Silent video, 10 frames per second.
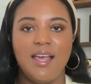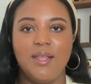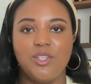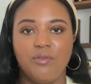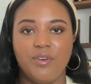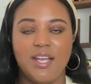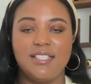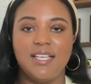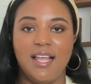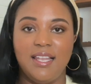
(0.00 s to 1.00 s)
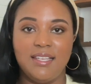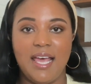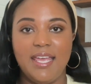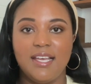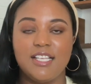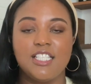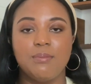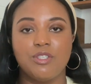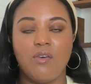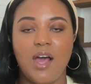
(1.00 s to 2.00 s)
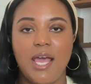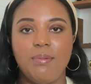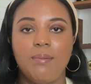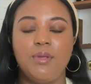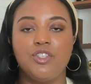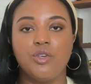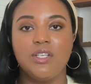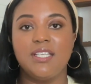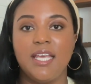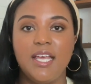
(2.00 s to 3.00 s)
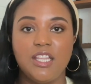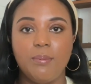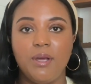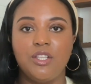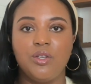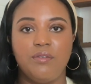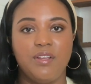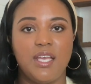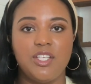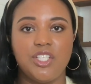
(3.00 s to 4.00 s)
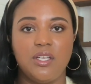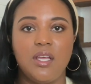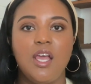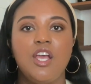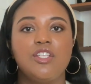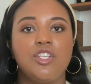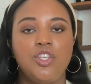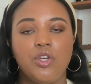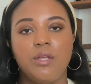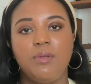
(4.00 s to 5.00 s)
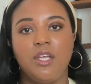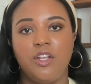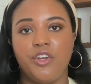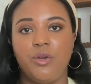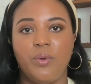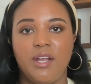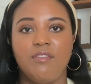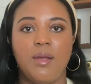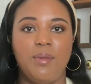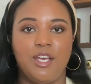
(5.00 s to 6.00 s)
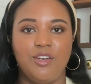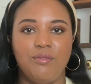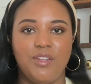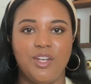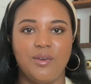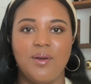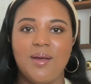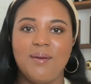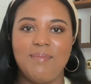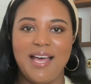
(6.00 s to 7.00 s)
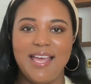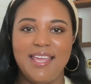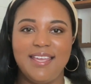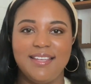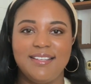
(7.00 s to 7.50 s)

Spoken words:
Don't forget to like, subscribe, and be sure to hit the bell notification so you can be alerted whenever I make a new video. Bye.